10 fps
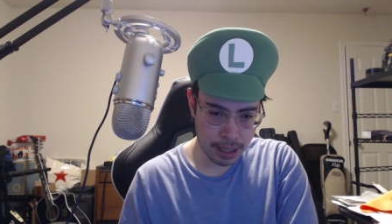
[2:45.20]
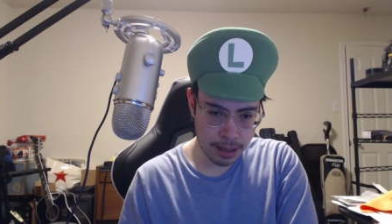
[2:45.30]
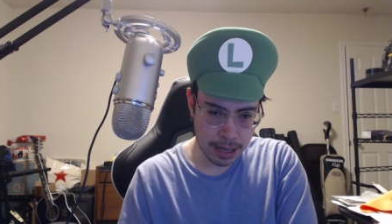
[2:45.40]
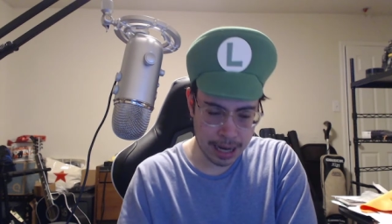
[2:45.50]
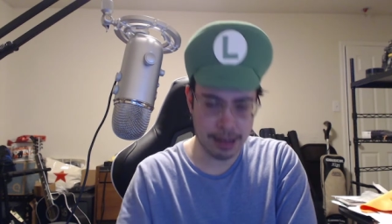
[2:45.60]

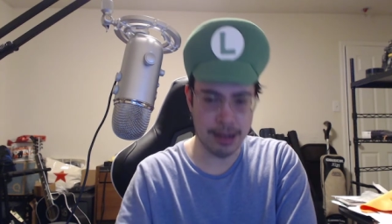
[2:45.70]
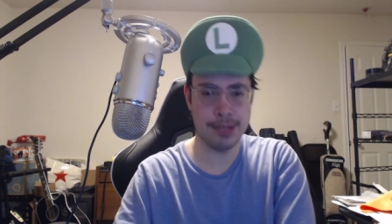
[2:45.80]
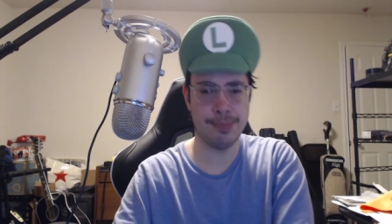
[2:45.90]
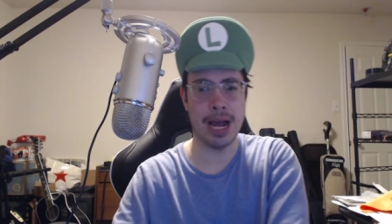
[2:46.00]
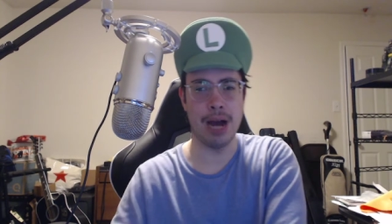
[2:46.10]
I
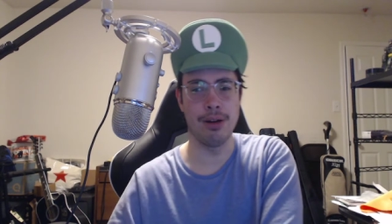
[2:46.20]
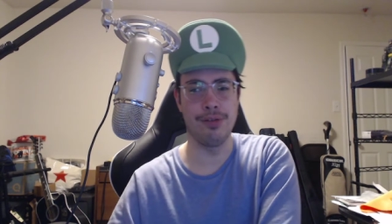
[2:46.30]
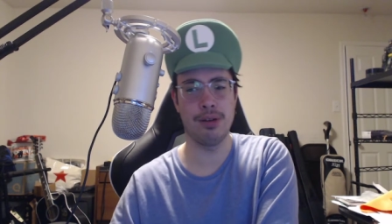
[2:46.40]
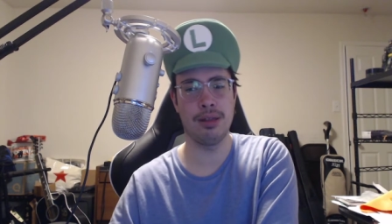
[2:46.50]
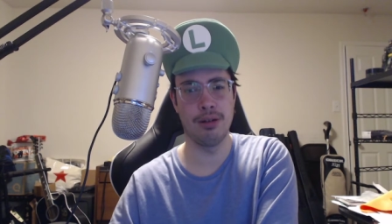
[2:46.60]
lost power
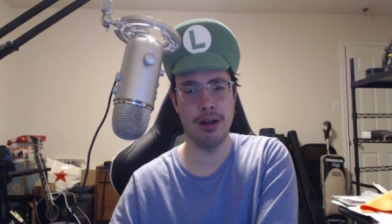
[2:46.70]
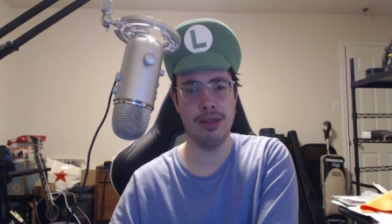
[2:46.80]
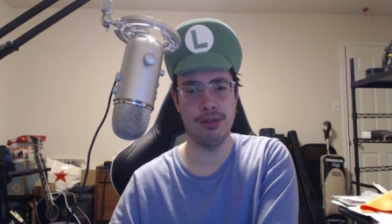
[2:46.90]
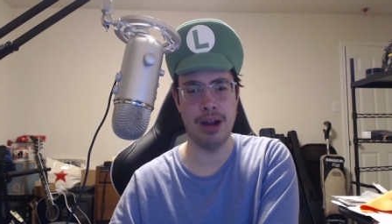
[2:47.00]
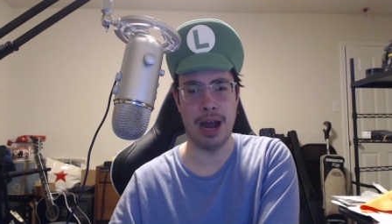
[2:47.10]
for
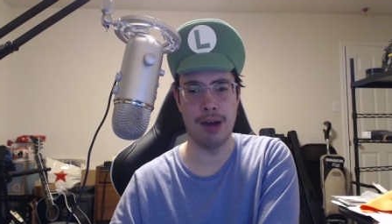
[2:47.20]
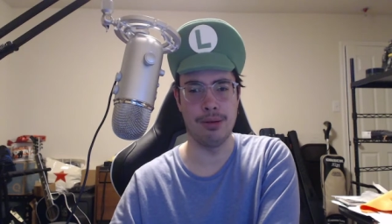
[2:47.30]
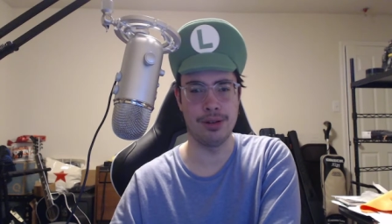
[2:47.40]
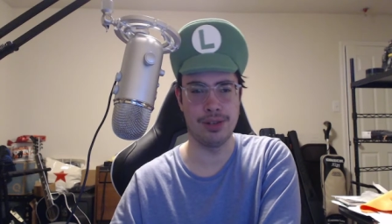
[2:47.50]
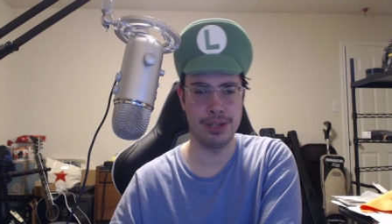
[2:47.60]
33
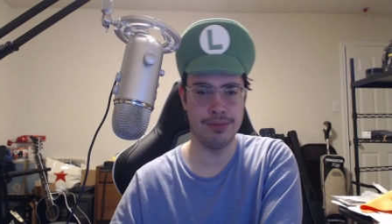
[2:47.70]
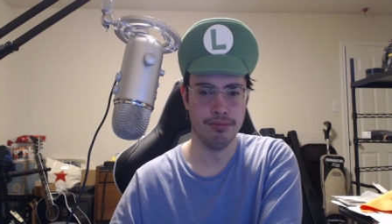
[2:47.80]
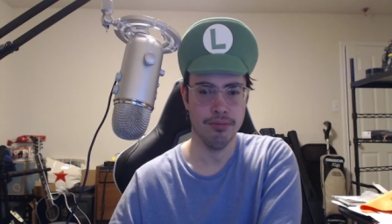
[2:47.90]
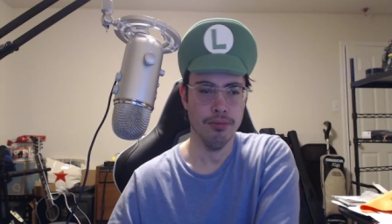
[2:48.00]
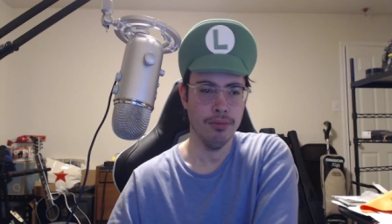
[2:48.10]
hours.
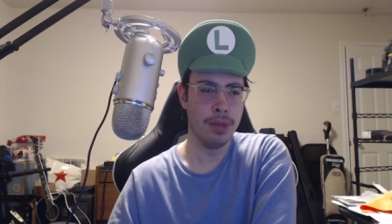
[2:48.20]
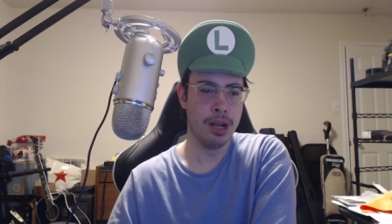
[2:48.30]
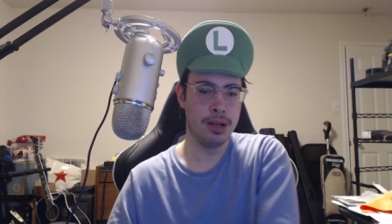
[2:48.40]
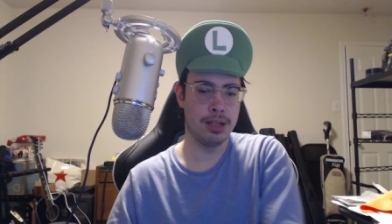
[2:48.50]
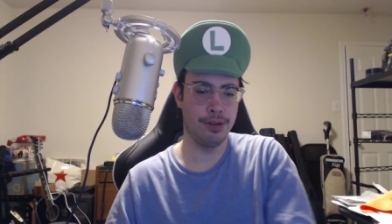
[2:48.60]

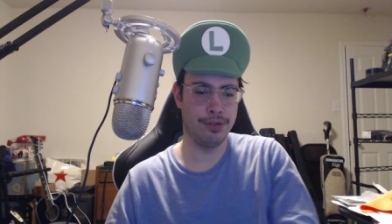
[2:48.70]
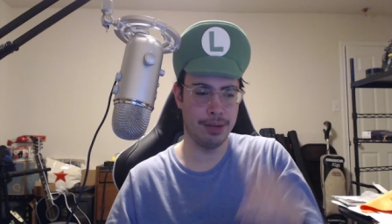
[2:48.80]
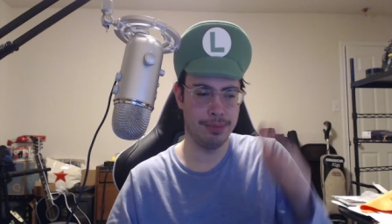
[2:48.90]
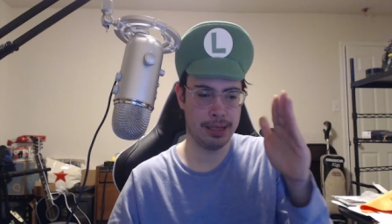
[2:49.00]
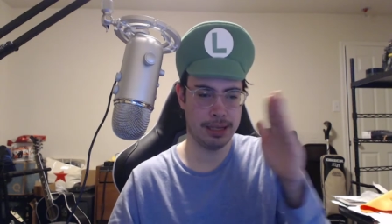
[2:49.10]
So
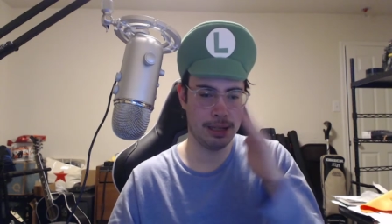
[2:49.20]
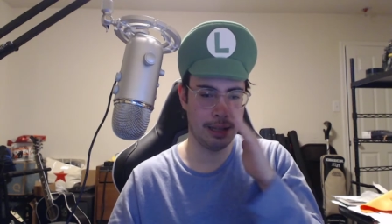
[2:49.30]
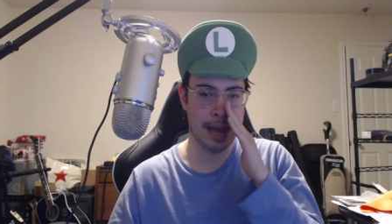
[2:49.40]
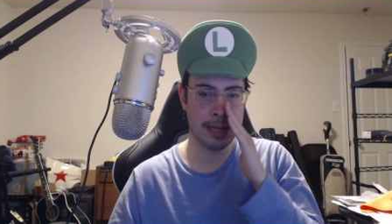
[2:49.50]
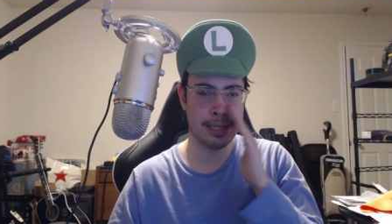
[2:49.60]
from
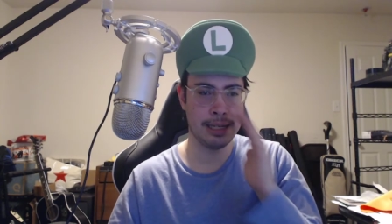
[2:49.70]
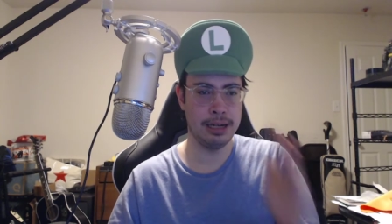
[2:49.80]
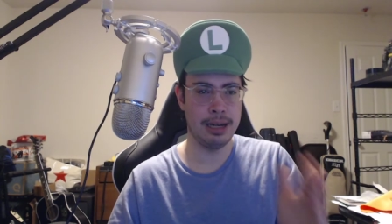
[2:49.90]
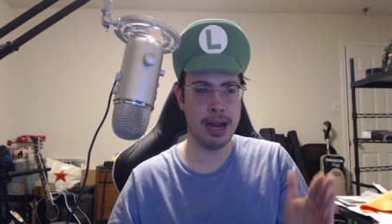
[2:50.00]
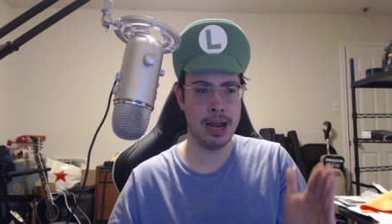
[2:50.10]
last
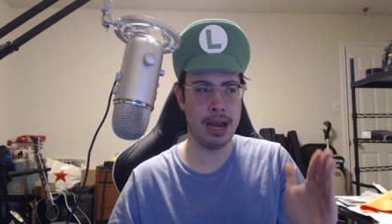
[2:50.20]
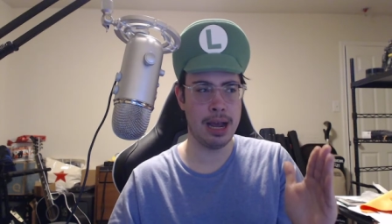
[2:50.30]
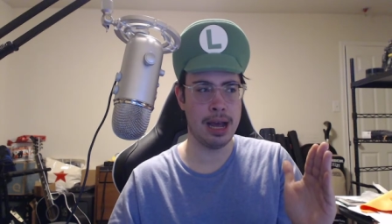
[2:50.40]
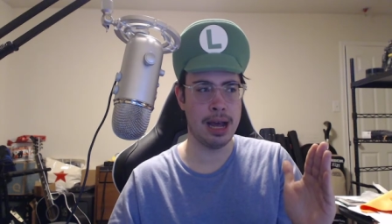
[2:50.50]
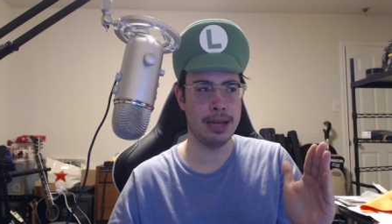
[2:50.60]
Sunday
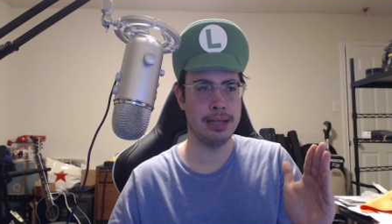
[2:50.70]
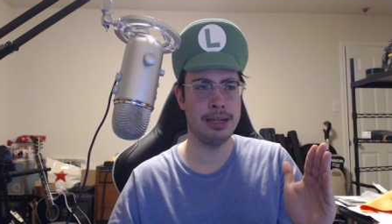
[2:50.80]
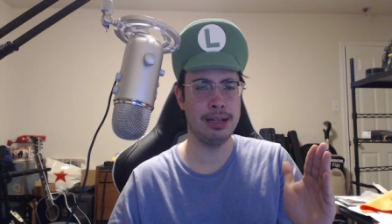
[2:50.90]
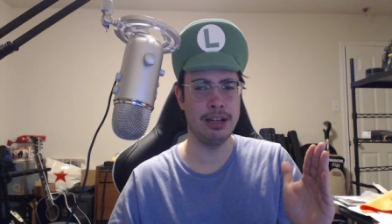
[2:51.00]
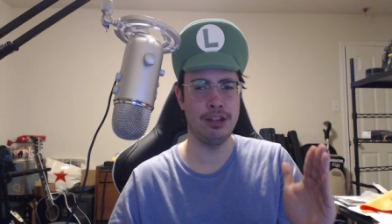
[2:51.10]
at
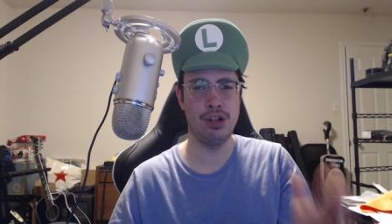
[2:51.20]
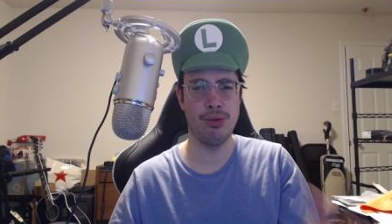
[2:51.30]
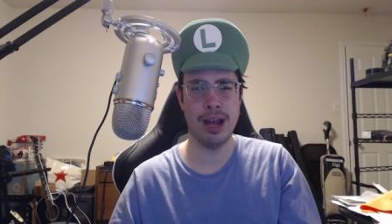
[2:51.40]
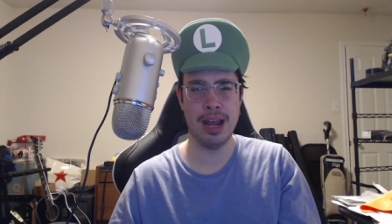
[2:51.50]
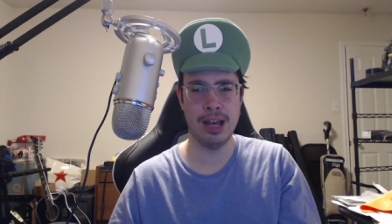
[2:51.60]
like 2
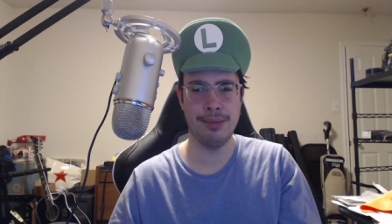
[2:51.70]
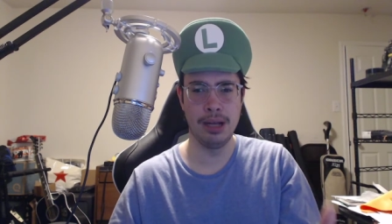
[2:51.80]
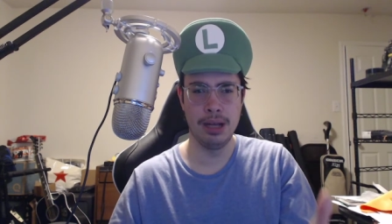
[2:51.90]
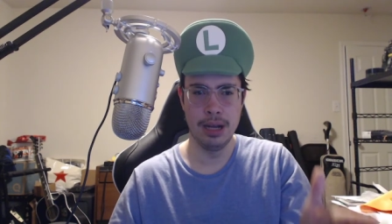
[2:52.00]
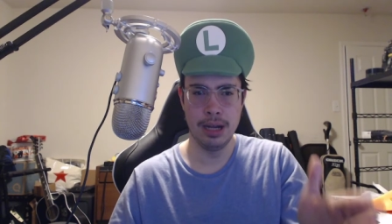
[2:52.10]
a.m.
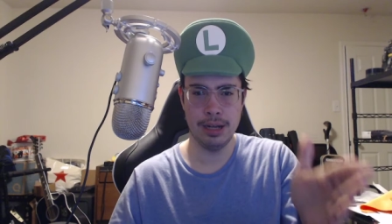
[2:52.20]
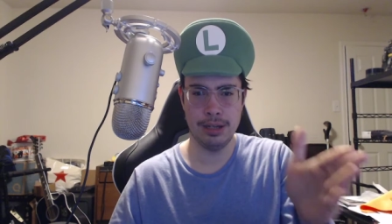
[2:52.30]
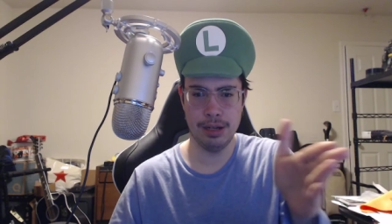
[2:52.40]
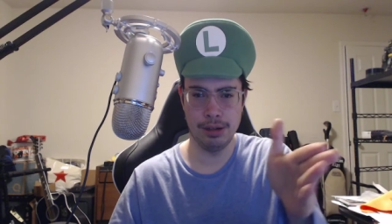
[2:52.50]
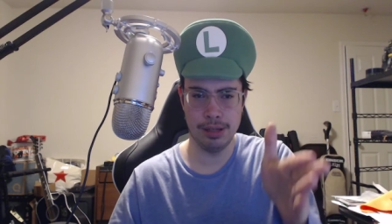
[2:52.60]

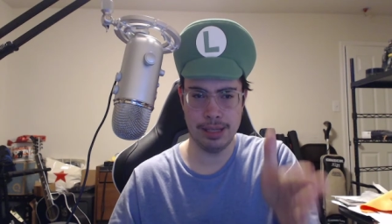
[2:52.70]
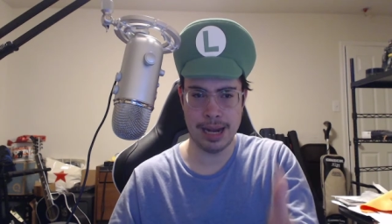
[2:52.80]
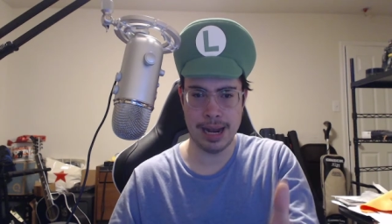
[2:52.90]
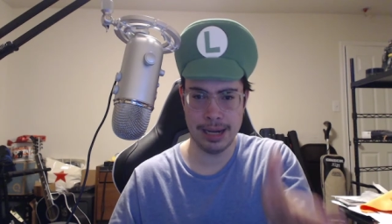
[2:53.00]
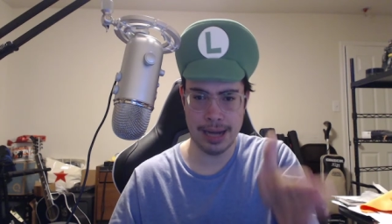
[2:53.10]
until
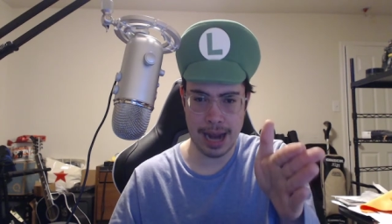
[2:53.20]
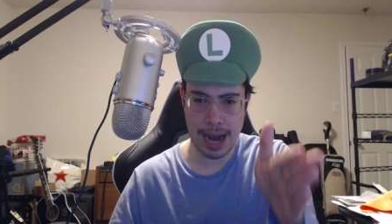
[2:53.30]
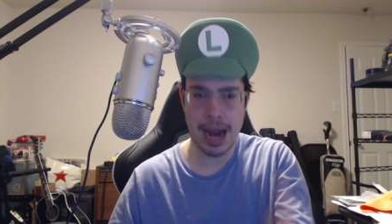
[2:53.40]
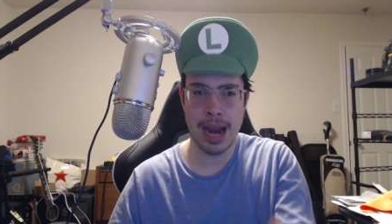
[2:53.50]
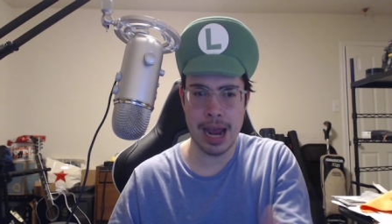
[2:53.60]
10
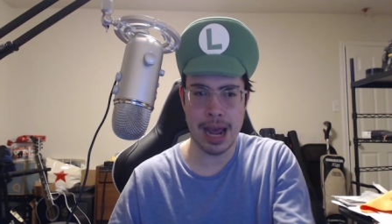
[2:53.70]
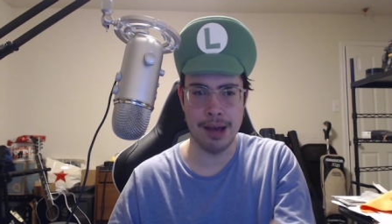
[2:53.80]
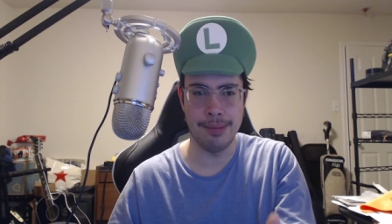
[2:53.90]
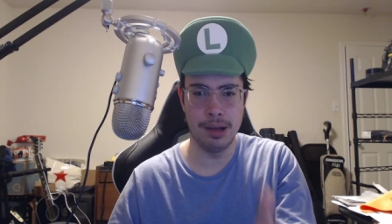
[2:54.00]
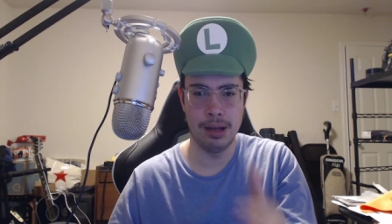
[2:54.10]

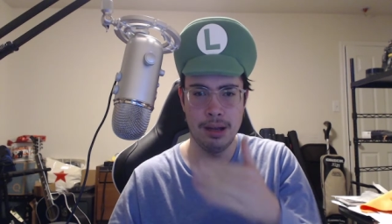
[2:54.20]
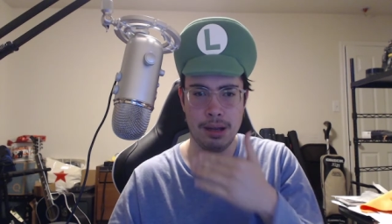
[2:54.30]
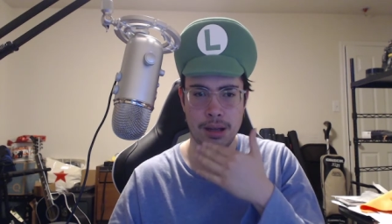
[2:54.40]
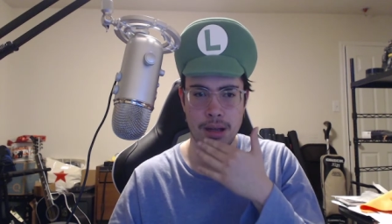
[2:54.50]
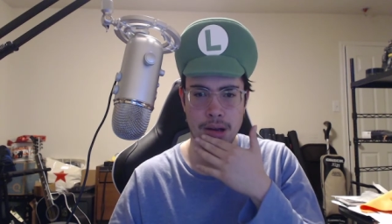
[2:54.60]
a.m.
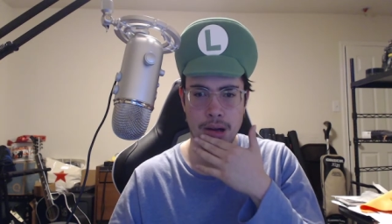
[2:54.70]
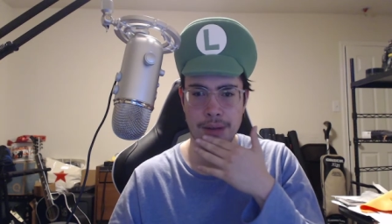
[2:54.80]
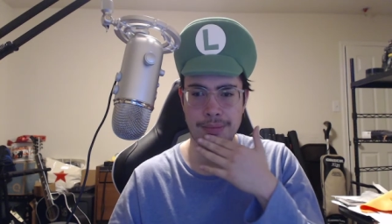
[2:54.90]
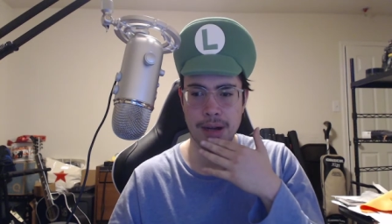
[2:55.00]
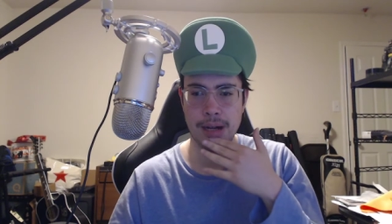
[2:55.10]

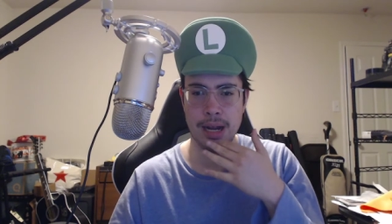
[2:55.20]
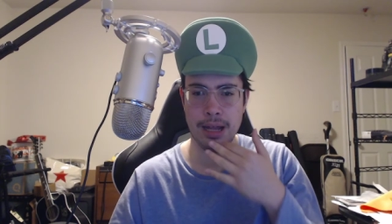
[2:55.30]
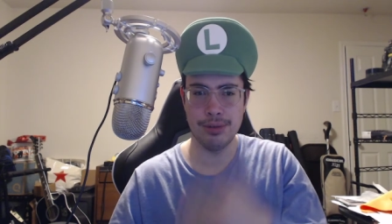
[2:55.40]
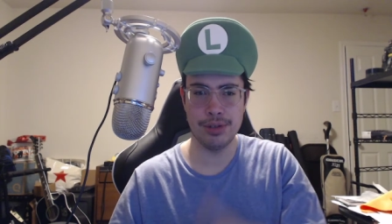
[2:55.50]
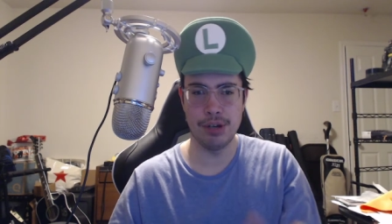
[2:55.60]
on Monday,
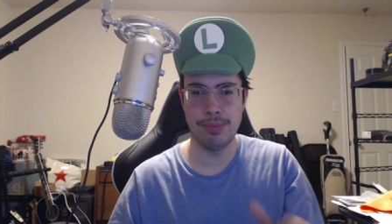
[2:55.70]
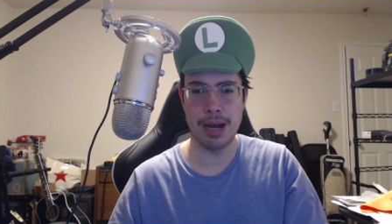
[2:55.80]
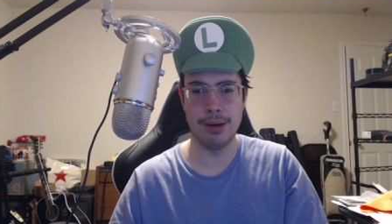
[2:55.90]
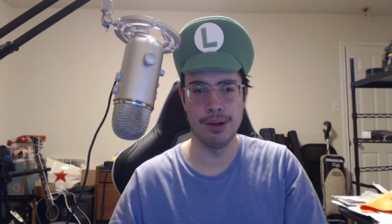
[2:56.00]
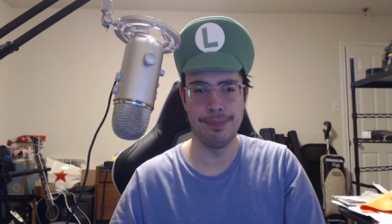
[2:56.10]
there was no power.